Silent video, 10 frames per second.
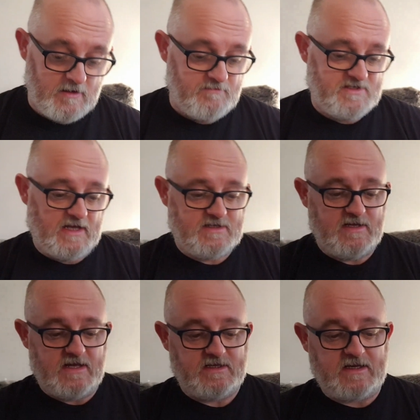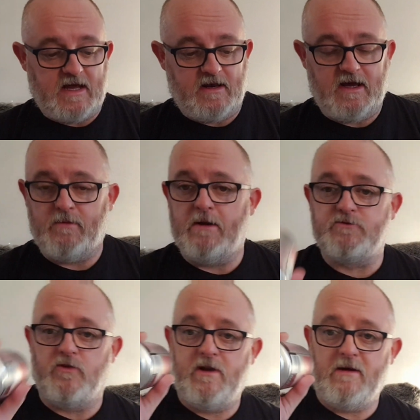potentially the end of the can line when it
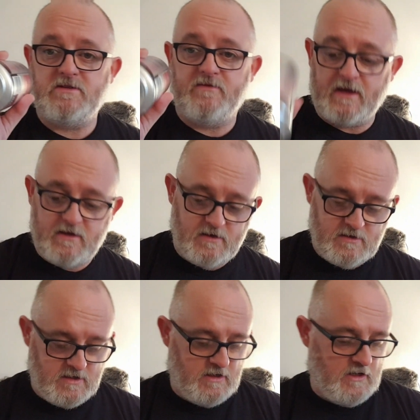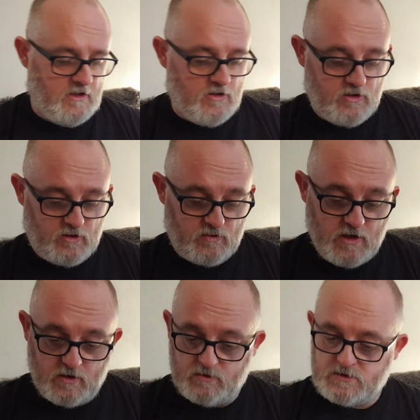was running out of ink. Who
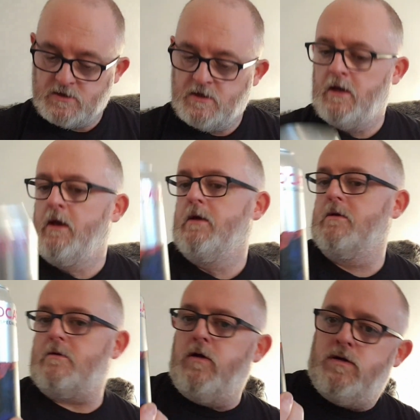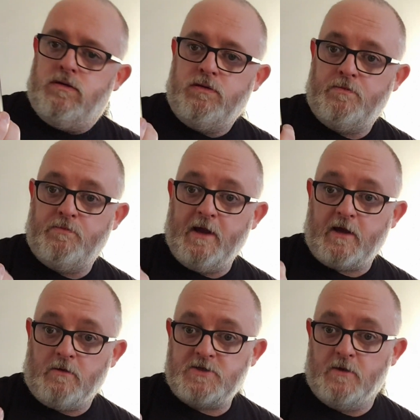knows? There you
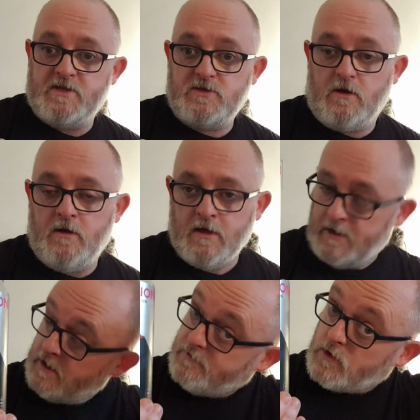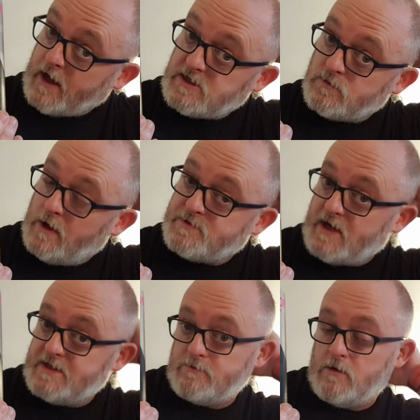go. So this is on Vocation
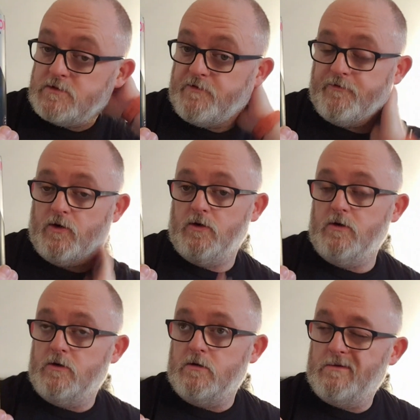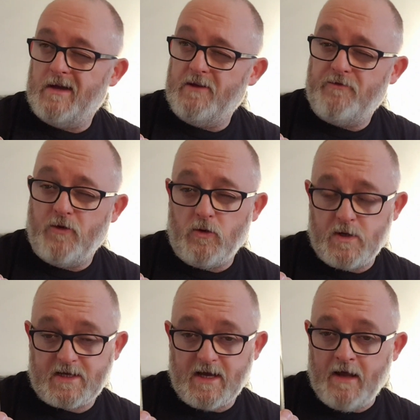website at the moment for
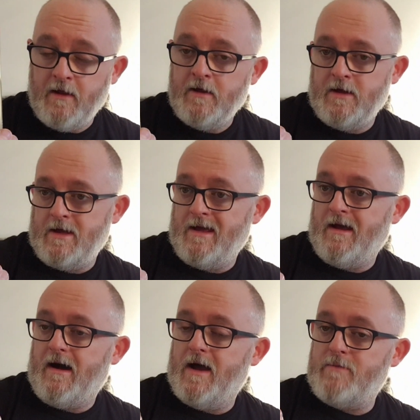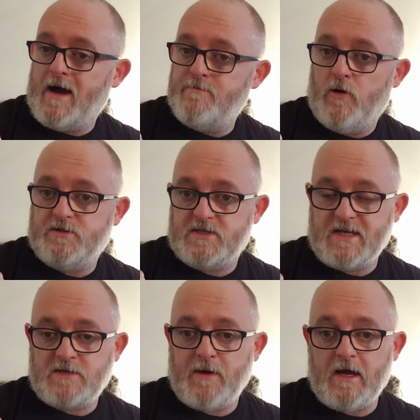£4 a can. I bought a
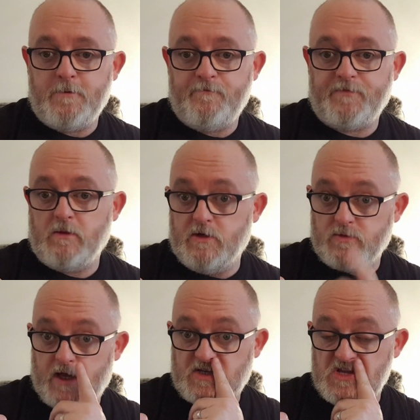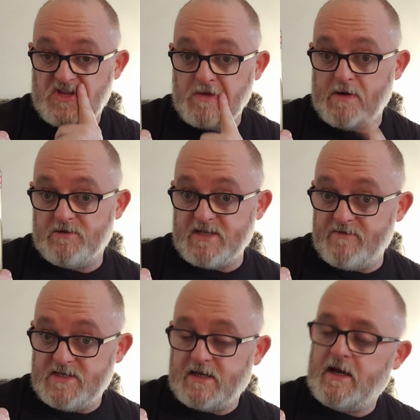6-pack, which makes out
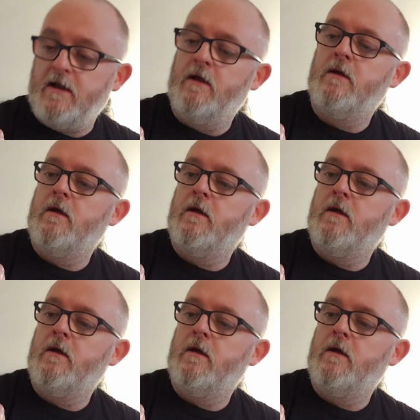£3.70 a can.